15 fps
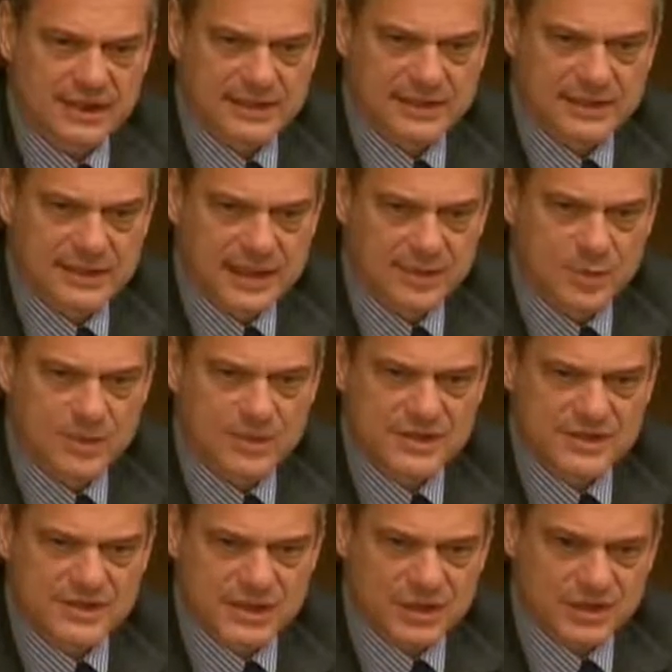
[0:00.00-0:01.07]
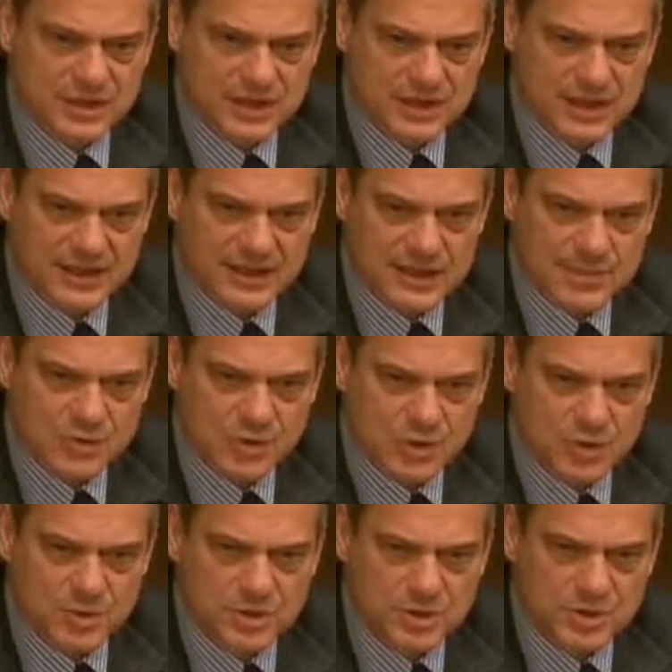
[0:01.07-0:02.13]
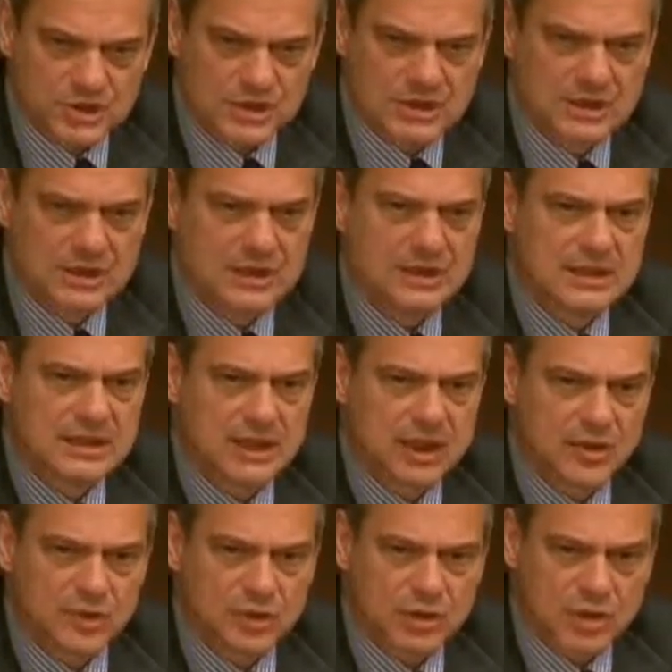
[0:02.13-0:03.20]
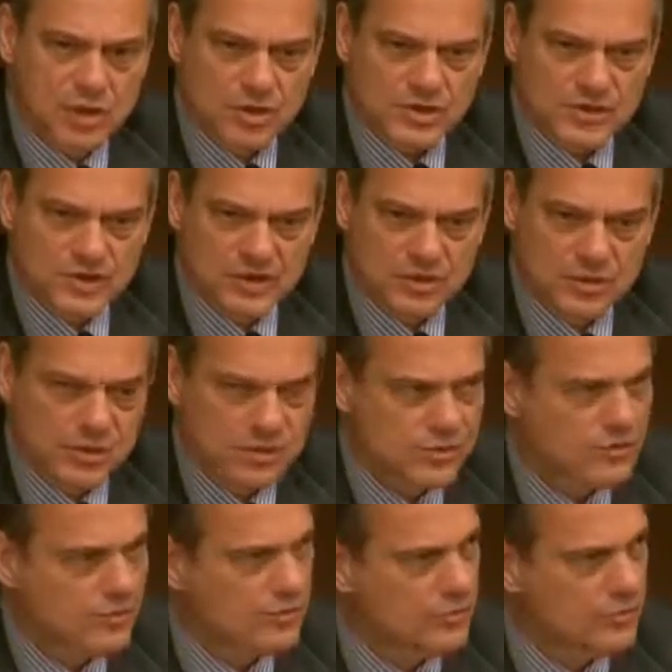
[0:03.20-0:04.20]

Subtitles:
and the amortization and the absorption of shocks that goes